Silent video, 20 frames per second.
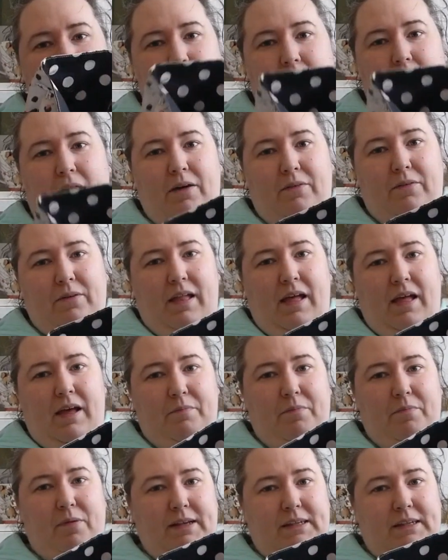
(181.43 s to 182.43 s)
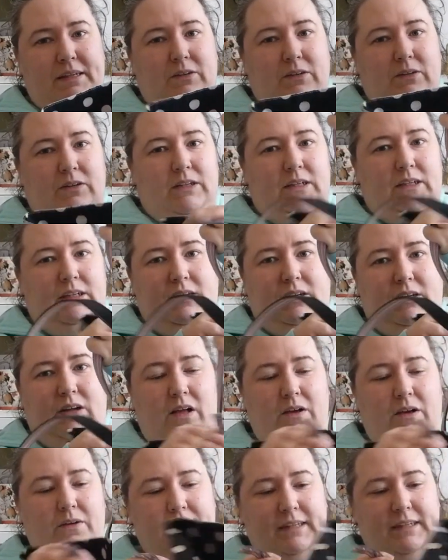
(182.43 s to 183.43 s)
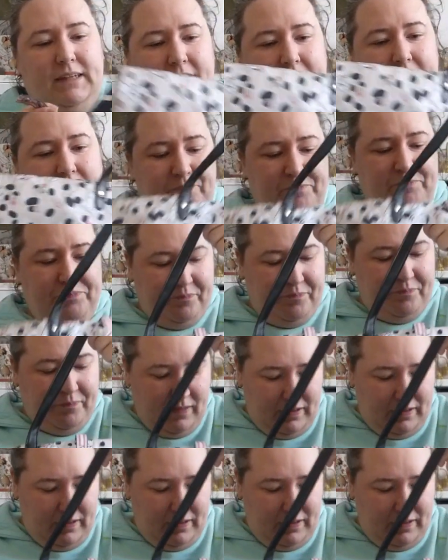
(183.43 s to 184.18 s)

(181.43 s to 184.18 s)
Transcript: open bag with like press studs to close it.